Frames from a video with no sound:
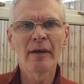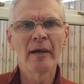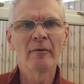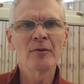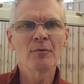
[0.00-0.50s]

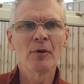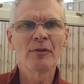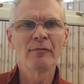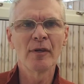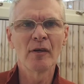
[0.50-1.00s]
hours worth
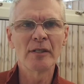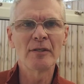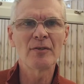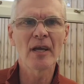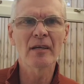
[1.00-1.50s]
of 90
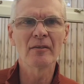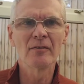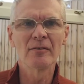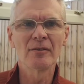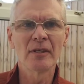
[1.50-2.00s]

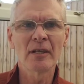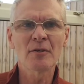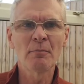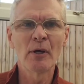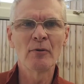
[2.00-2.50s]
second
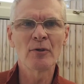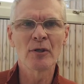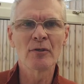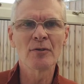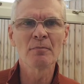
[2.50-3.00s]

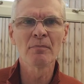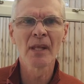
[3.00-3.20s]
exposures,